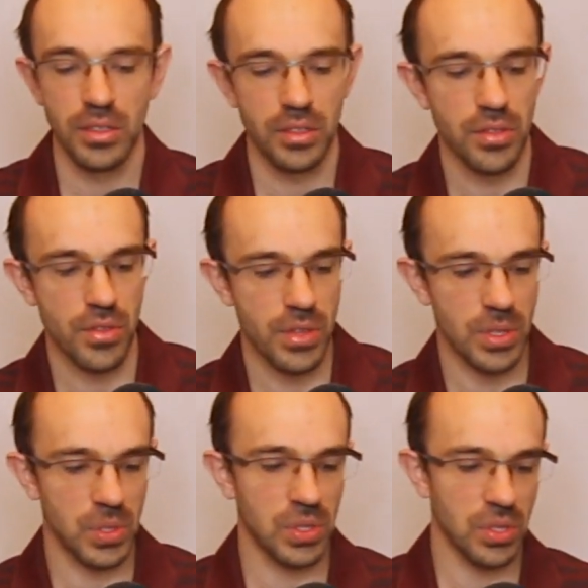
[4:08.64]

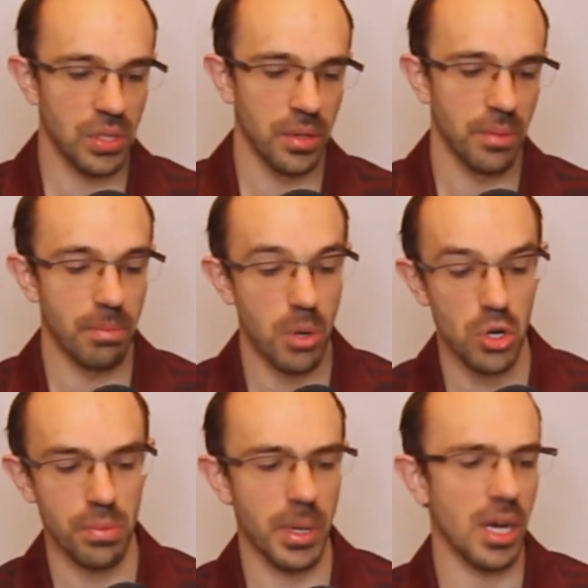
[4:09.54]
this
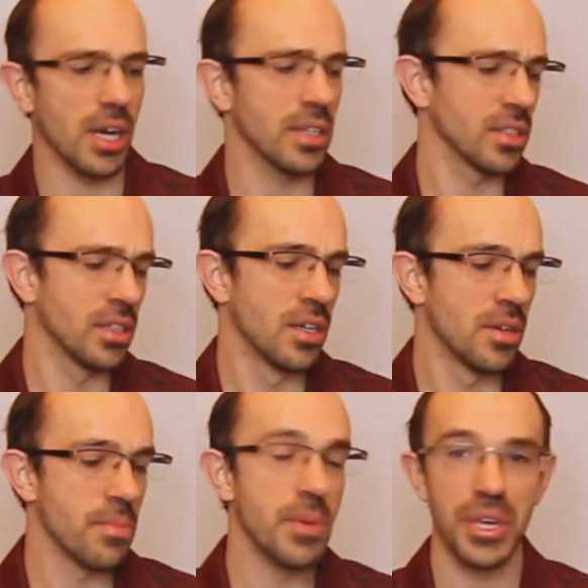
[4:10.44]
burn pot
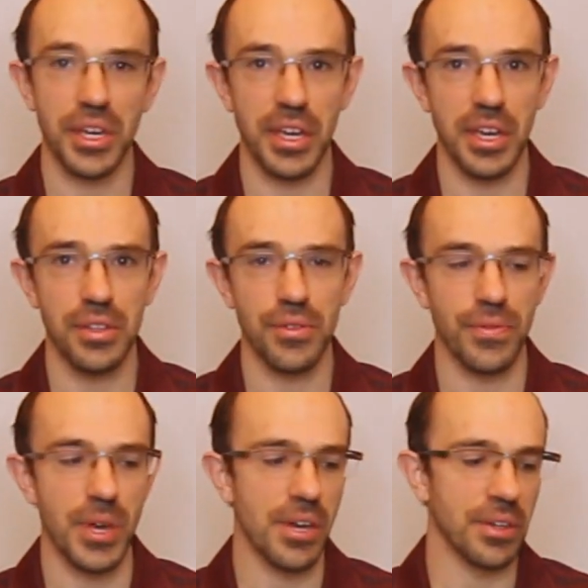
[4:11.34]
being ahead of the
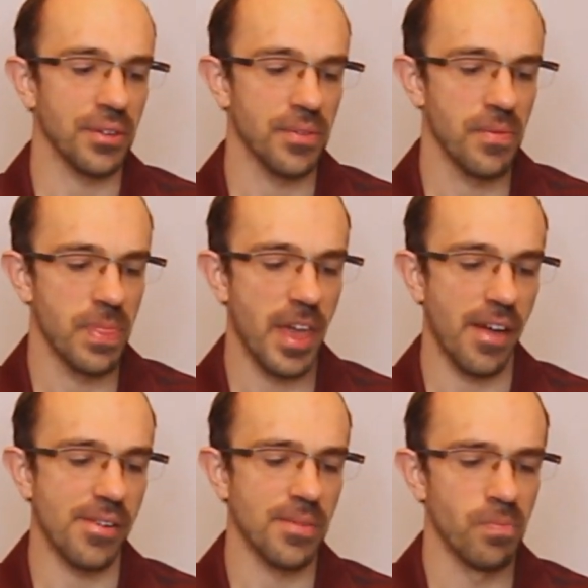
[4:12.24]
fan.
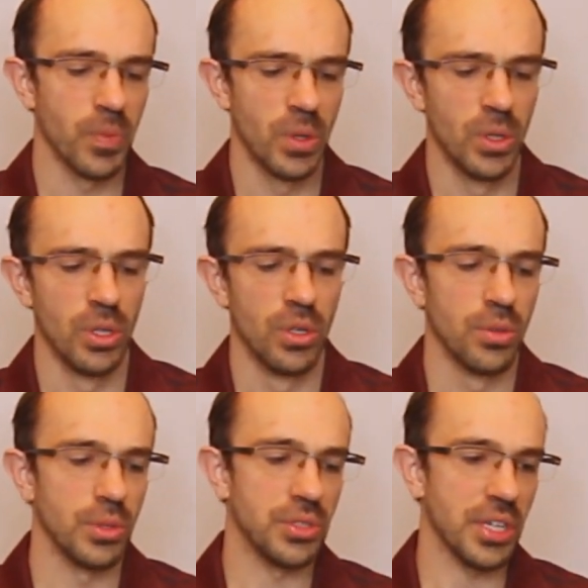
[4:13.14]
Now, when
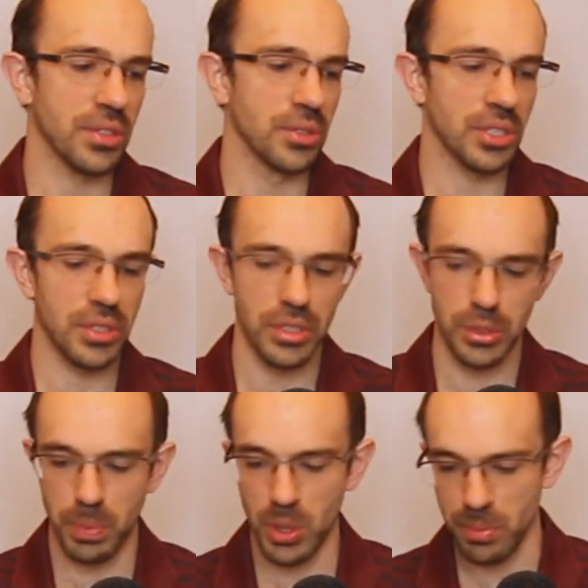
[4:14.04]
you take a look at this
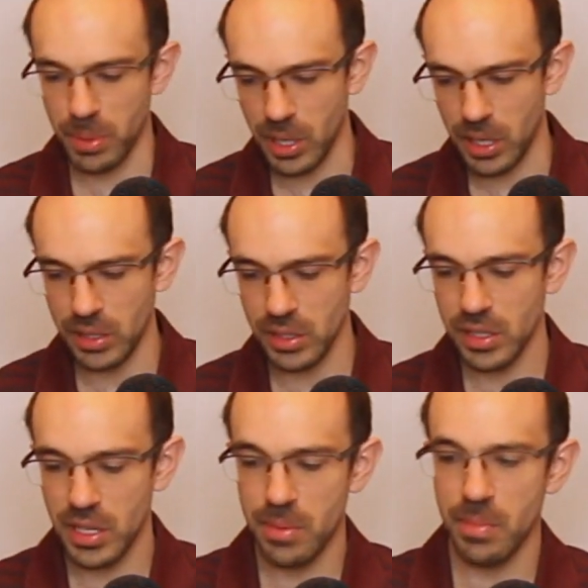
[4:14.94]
burn pot
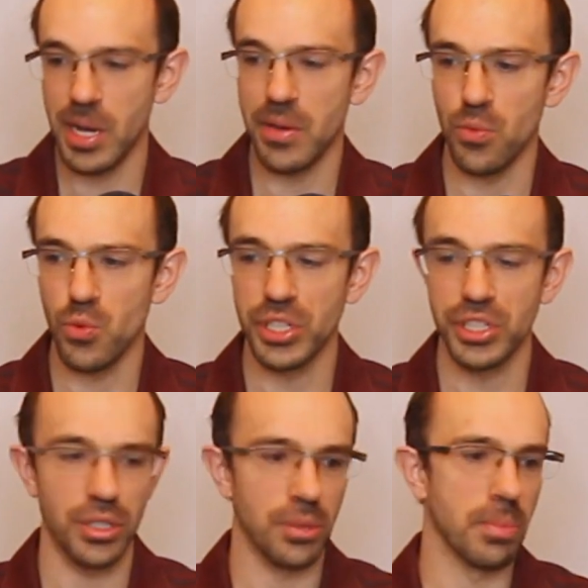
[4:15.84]
and my
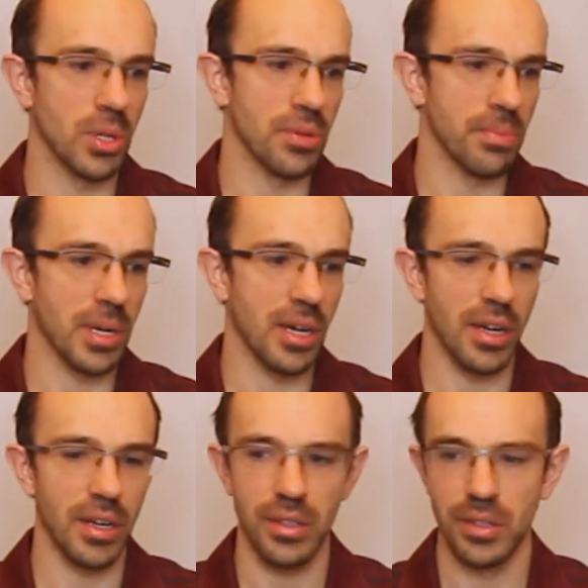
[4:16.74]
original burn pot